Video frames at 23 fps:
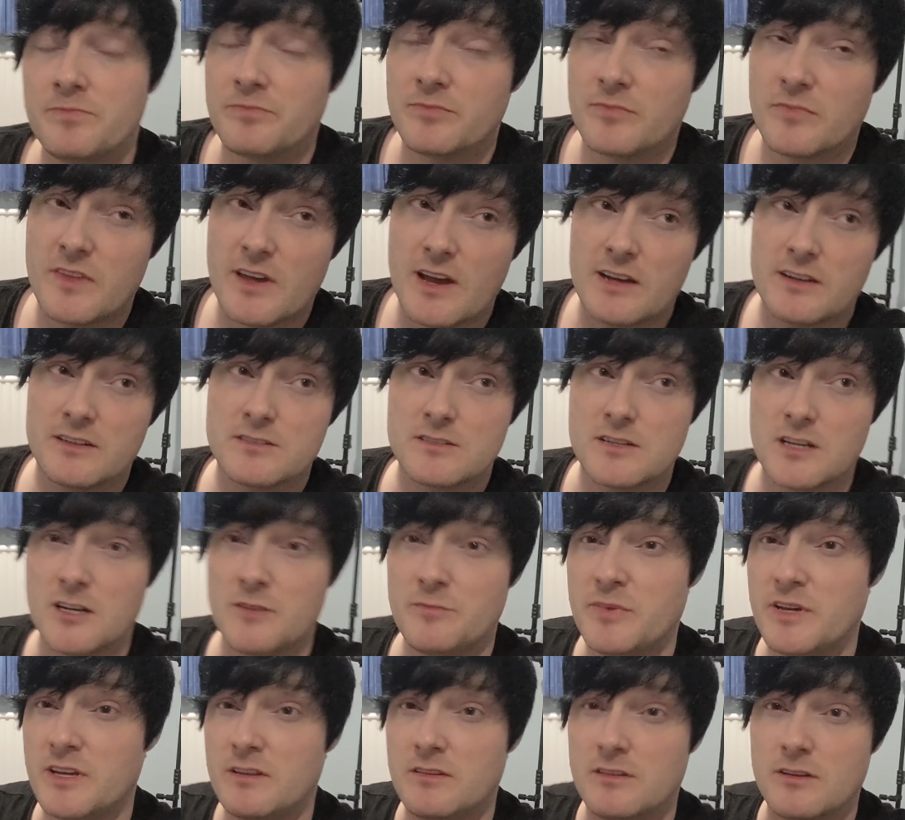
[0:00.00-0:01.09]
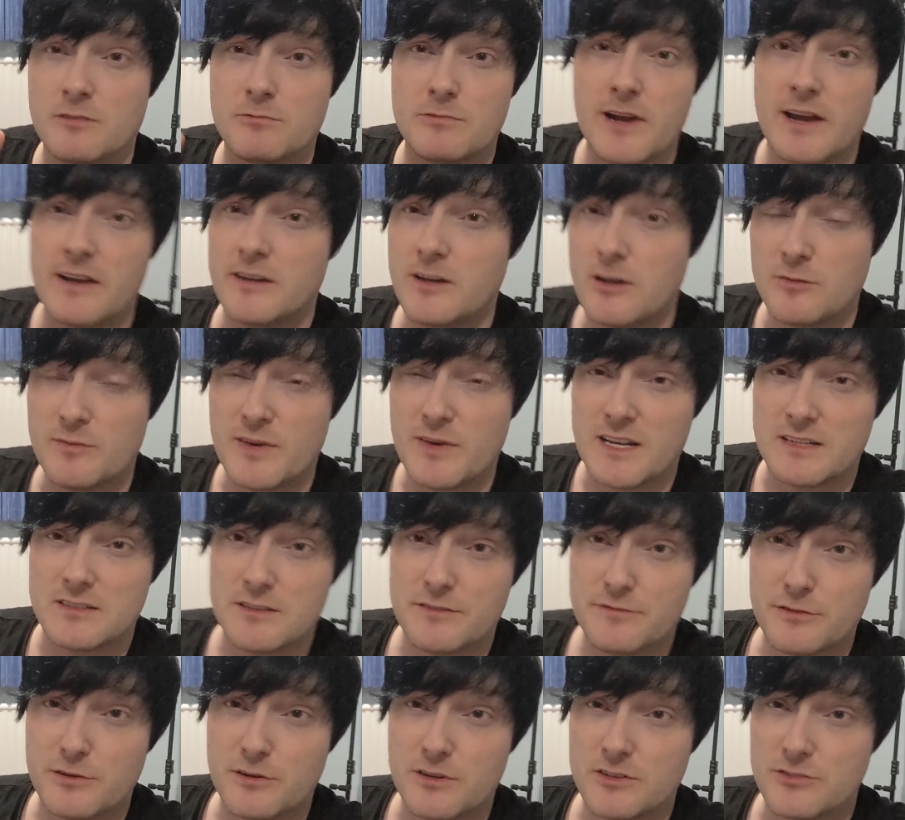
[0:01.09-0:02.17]
Then it's going to be the Radio Master
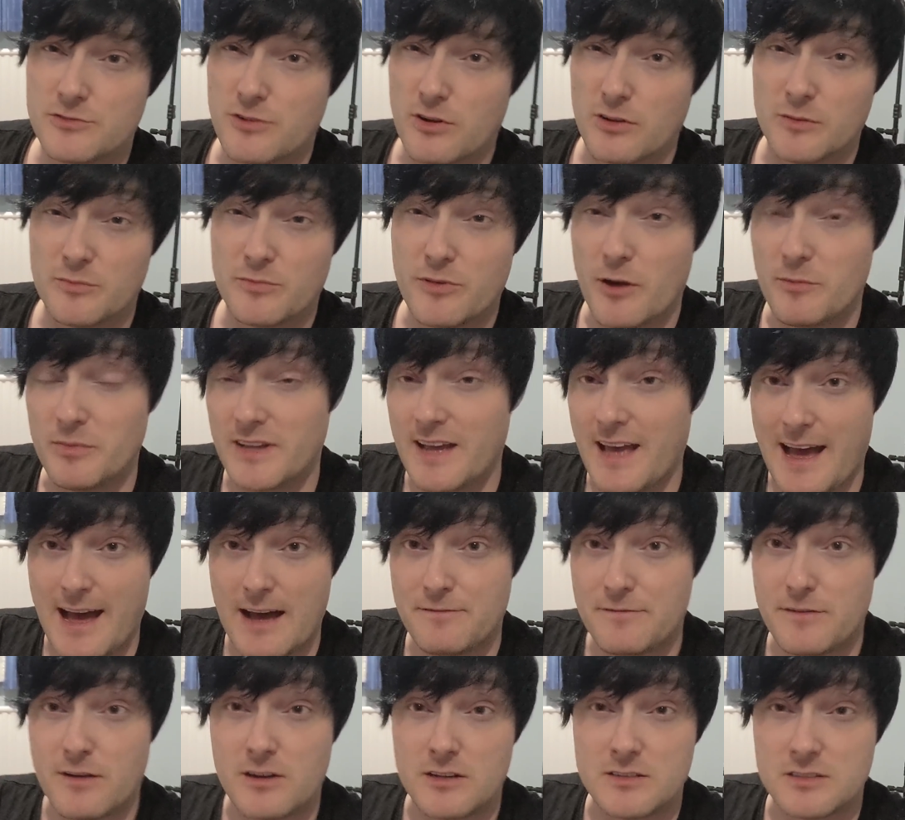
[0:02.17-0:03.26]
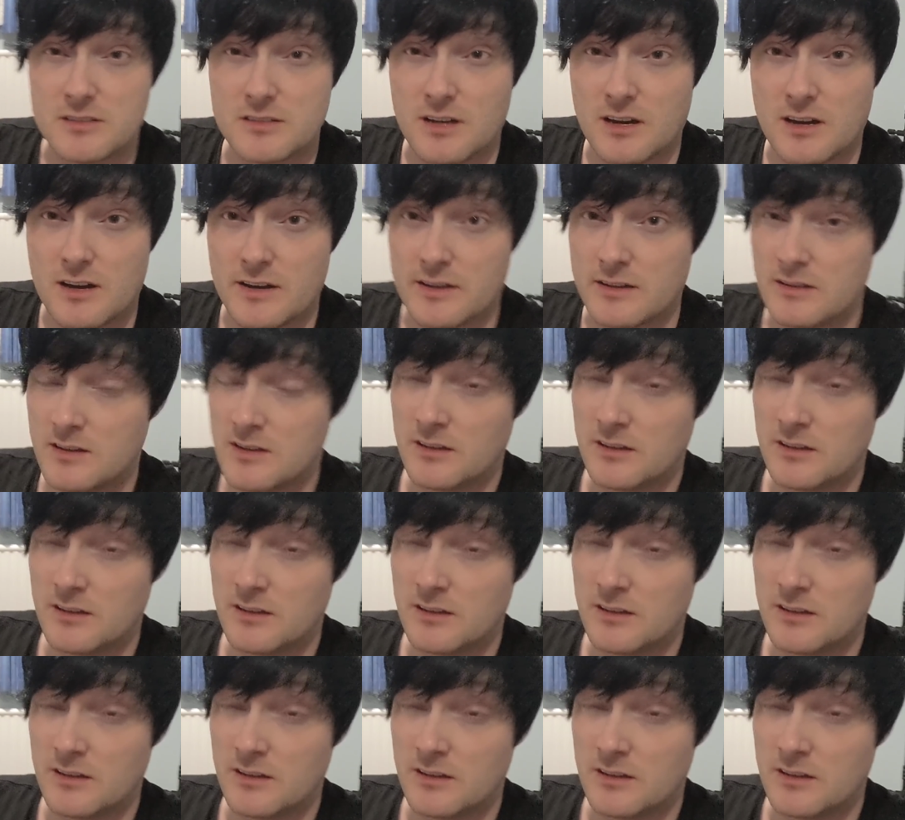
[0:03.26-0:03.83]
full control and probably FR Sky,